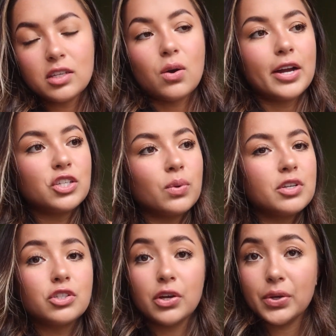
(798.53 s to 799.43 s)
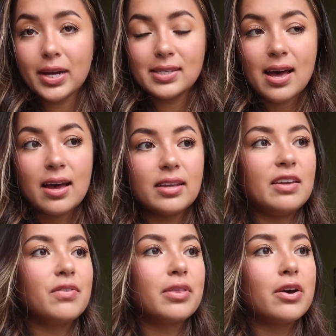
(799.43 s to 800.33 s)
So I just wanted to show you guys that,
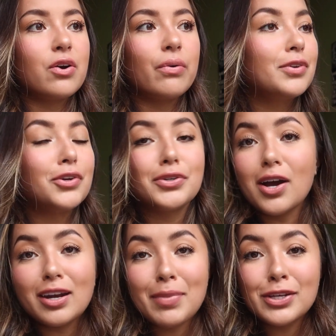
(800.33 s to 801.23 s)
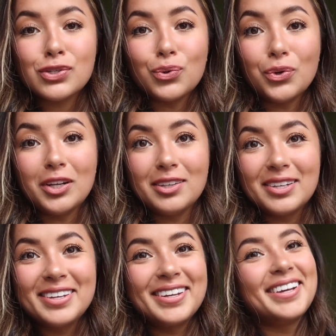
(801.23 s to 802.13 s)
even though you're not at my school.
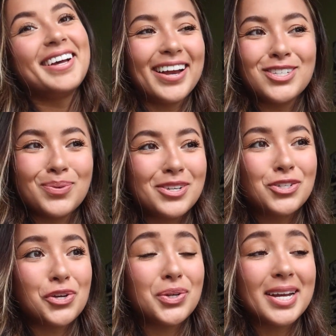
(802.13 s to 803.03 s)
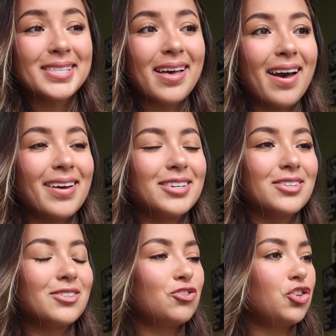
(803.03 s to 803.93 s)
I just wanted to show you guys that
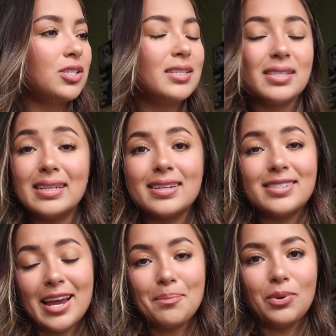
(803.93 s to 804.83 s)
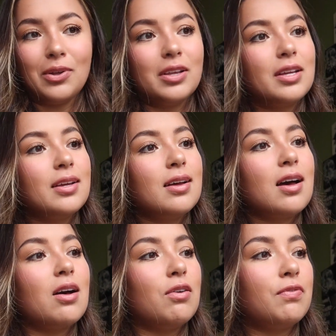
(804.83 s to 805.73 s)
just as an example
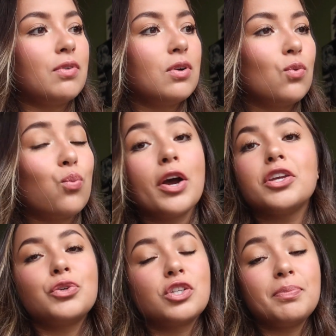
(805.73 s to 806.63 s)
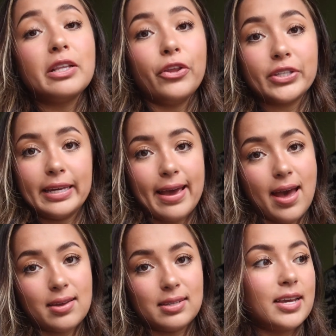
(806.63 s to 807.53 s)
of what you should be looking
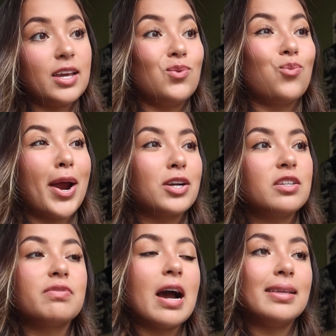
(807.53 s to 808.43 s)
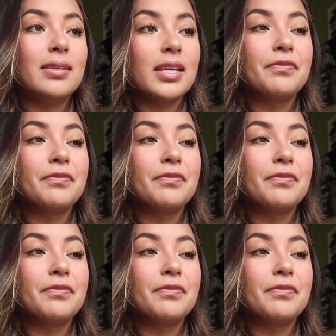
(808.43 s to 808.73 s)
at and where to find this